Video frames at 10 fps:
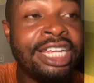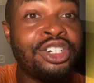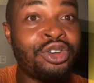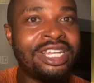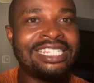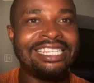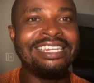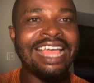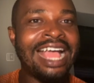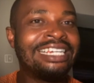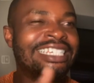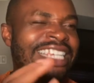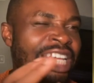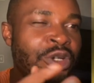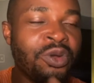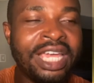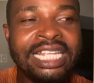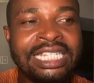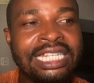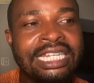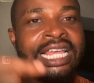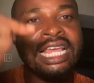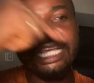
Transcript: interesting and educating,